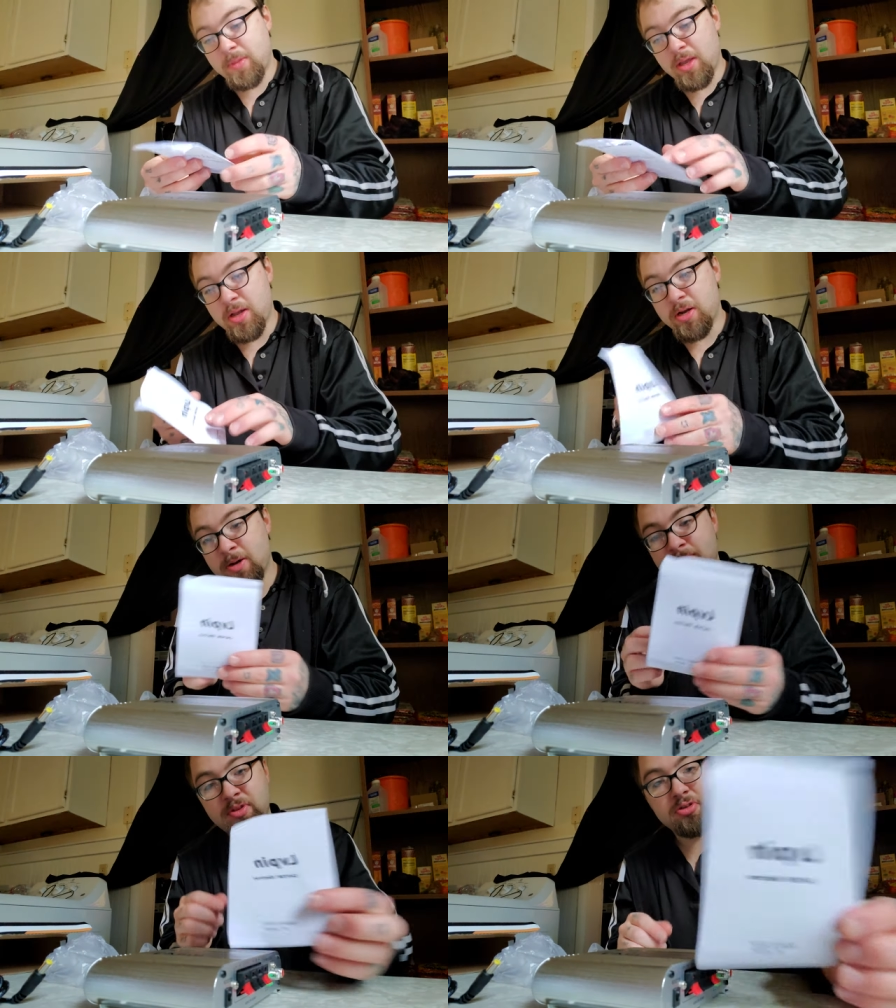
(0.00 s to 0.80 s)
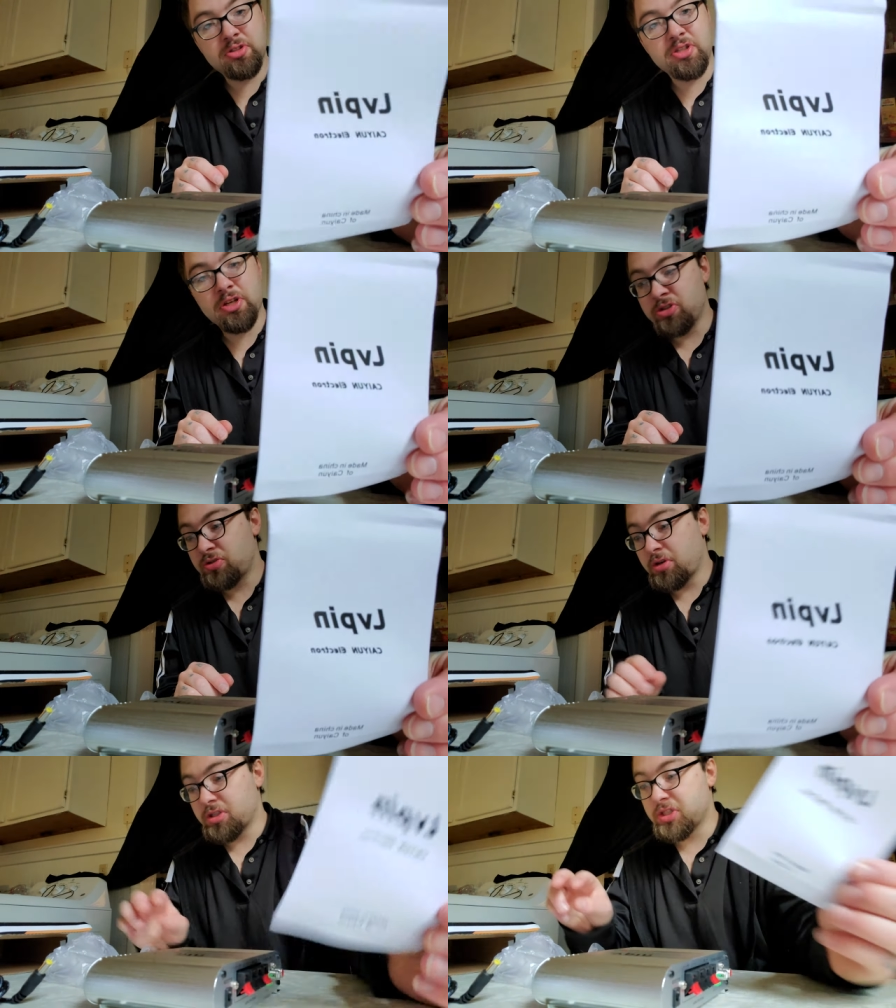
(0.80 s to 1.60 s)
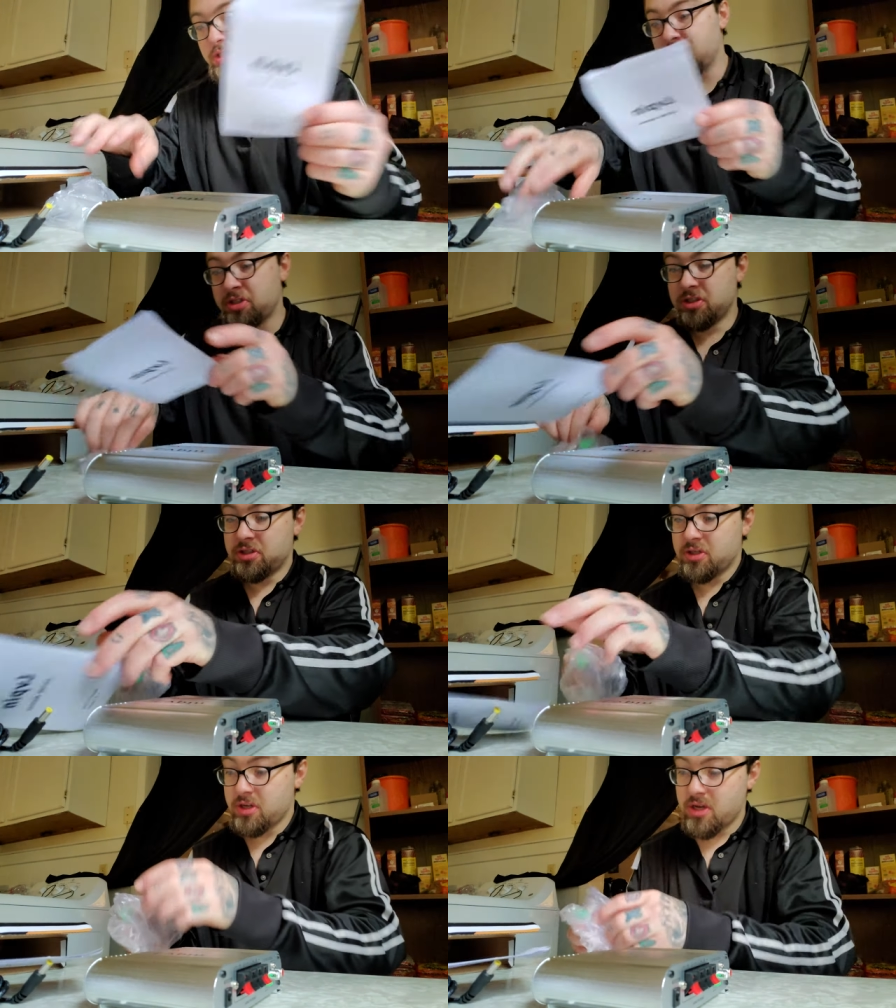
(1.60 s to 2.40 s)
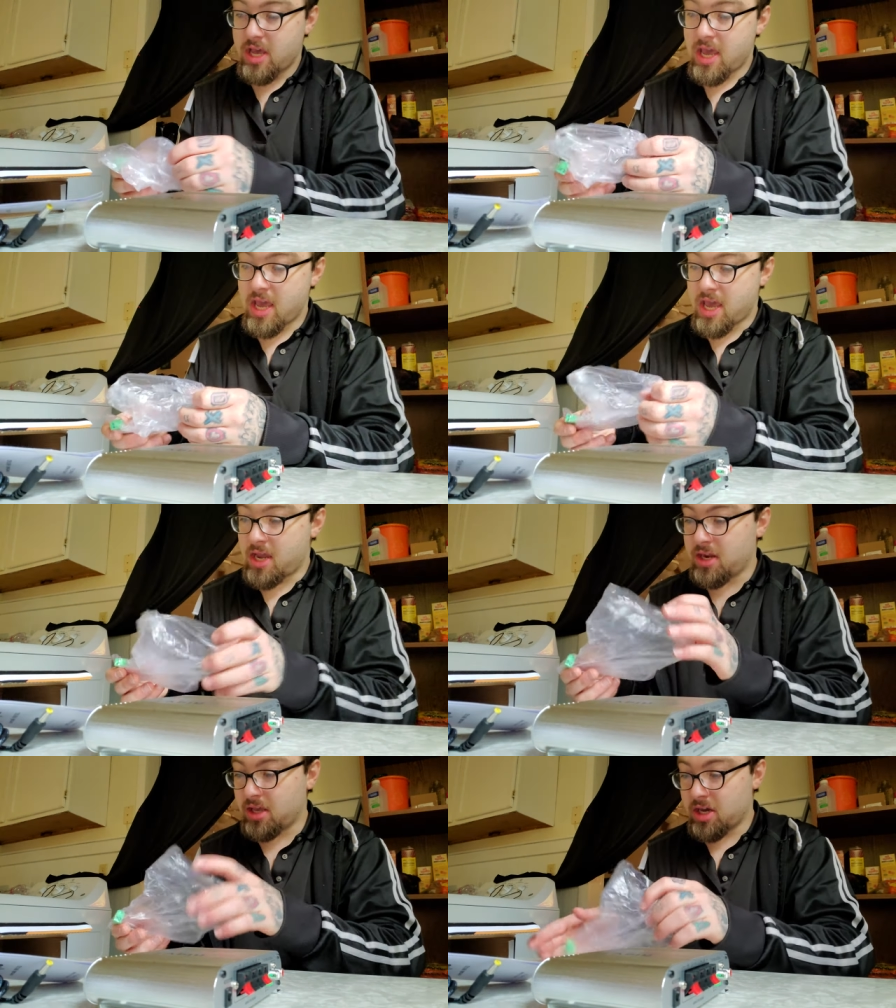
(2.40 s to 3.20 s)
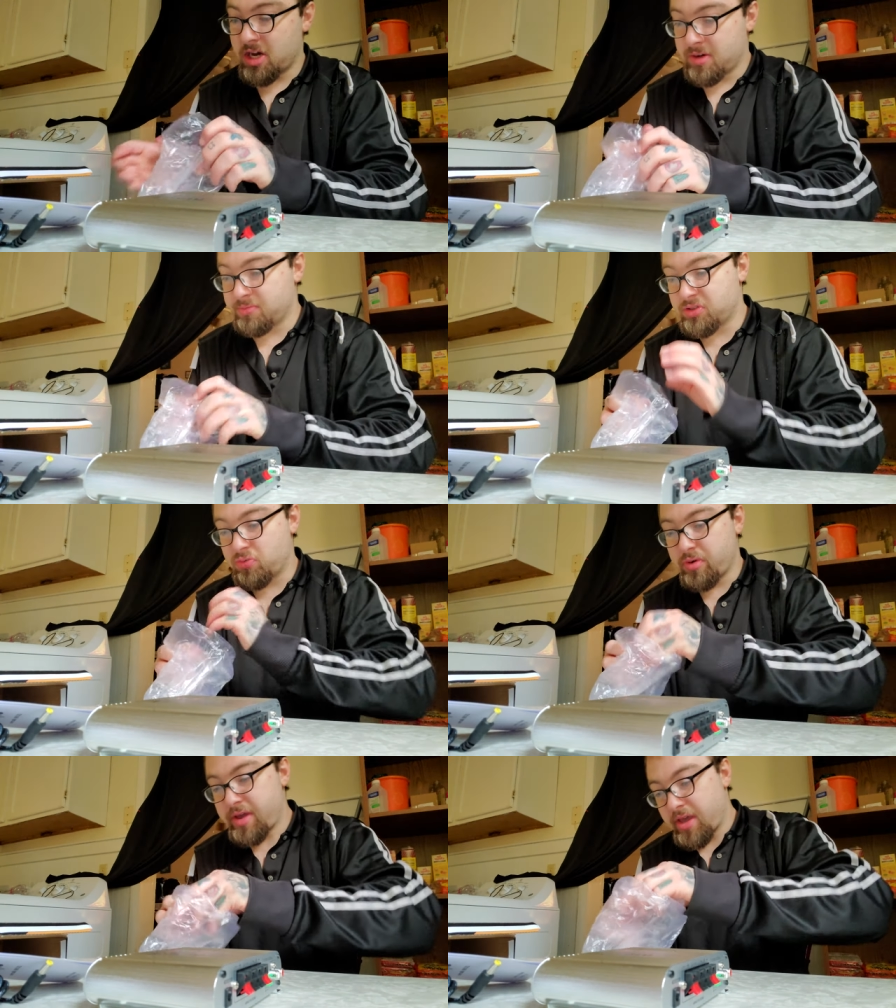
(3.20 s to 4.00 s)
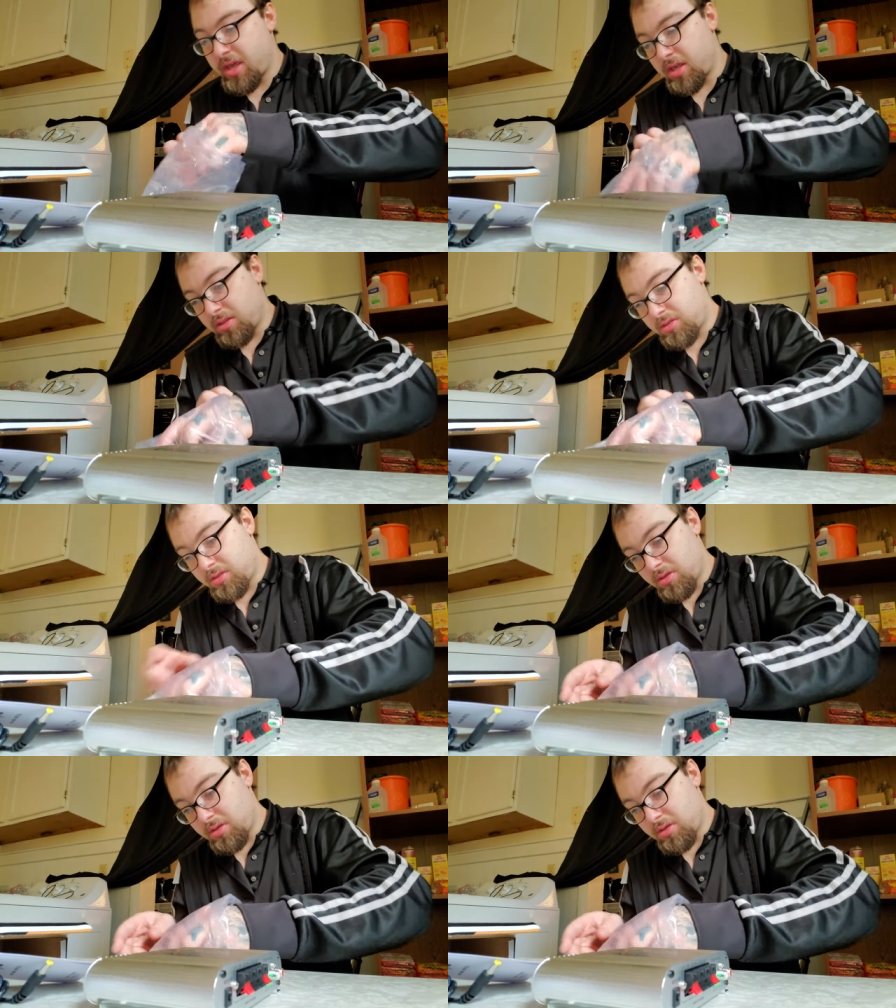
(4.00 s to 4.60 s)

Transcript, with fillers: And um, there's the instructions. And it comes with